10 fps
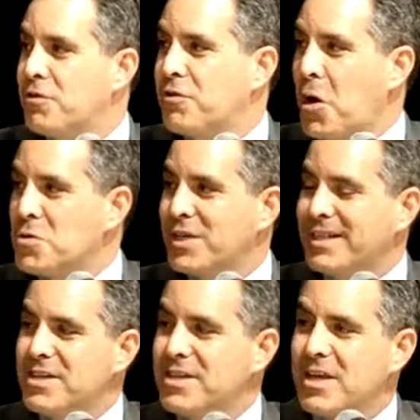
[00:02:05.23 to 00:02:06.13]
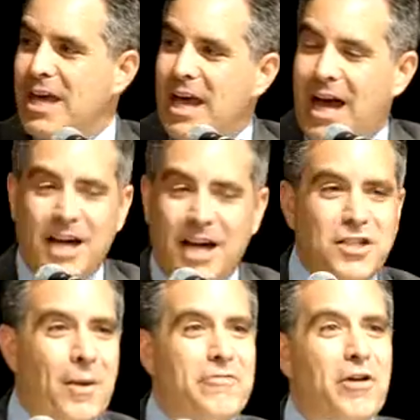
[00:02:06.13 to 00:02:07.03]
you for hosting this.
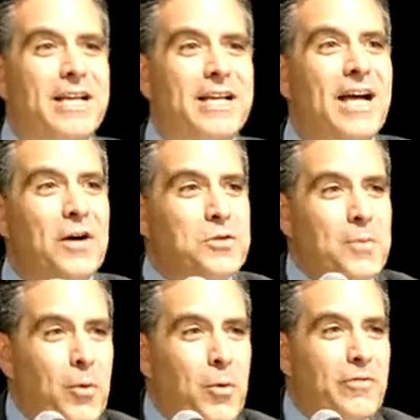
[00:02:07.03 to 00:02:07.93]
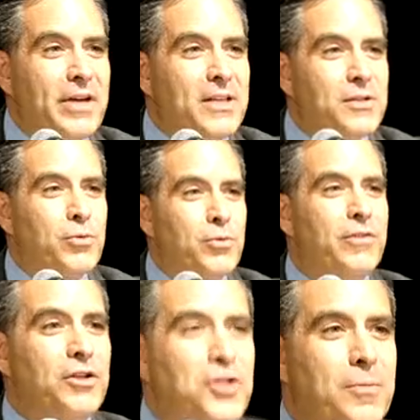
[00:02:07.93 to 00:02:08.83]
To my friend Congressman Murphy, it's a
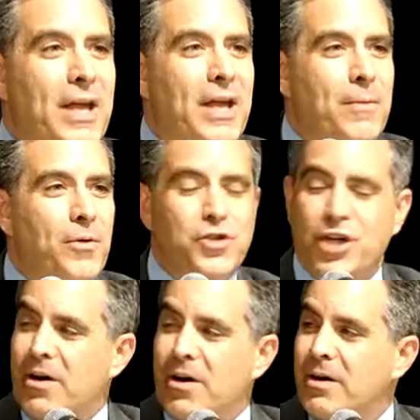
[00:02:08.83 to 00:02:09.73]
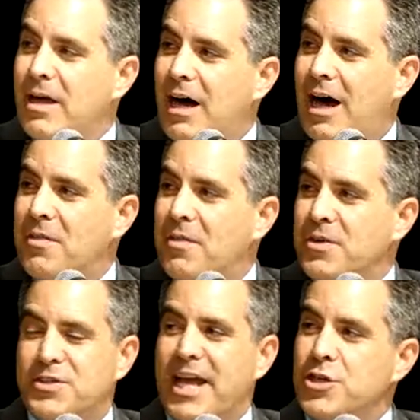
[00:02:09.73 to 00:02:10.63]
privilege to be able to share
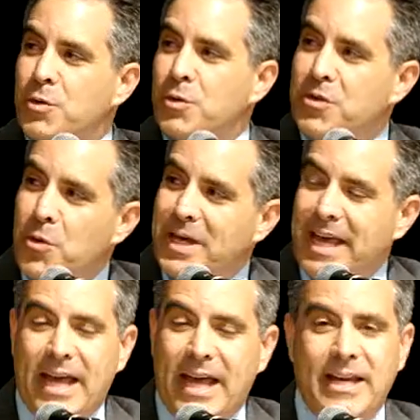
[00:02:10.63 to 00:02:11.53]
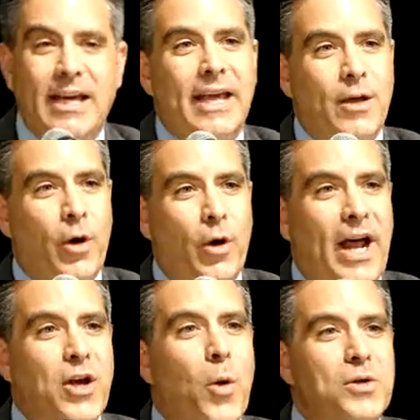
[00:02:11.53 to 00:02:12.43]
the stage with you again in what
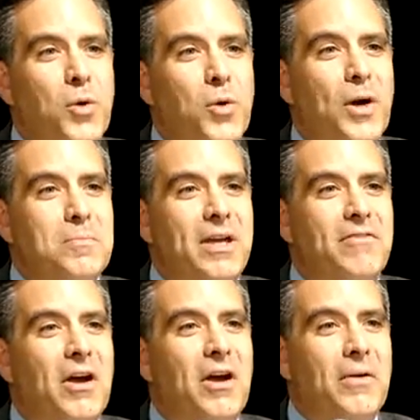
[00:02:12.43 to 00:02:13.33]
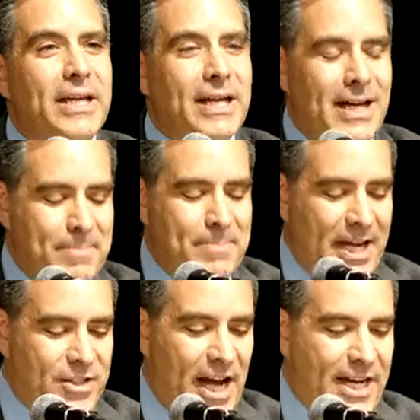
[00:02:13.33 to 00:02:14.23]
I know is going to be a very
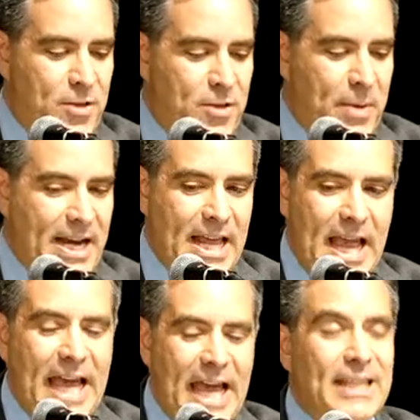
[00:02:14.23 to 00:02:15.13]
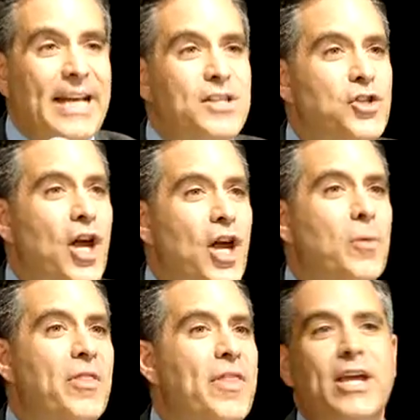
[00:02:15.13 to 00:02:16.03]
exciting debate. And ladies and
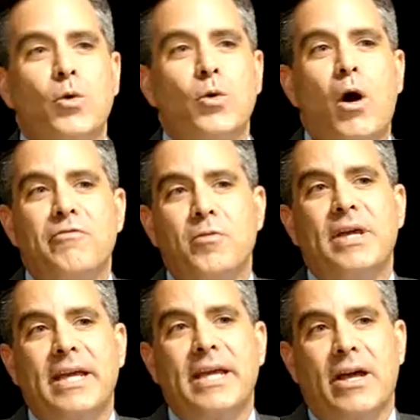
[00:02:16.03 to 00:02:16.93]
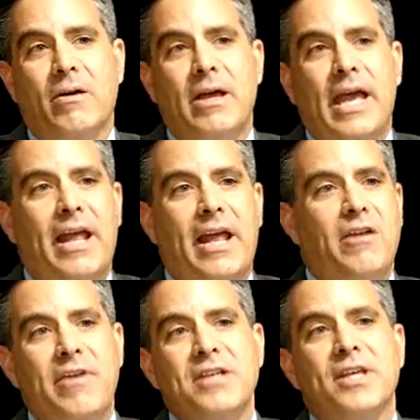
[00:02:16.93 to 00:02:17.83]
gentlemen, thank you all for being here and
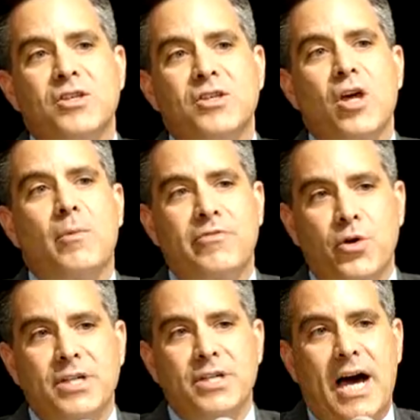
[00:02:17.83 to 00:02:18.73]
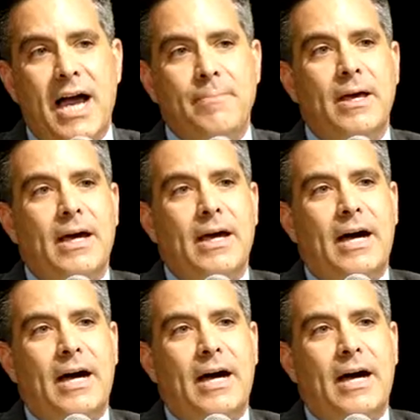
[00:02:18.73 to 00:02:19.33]
investing some of your time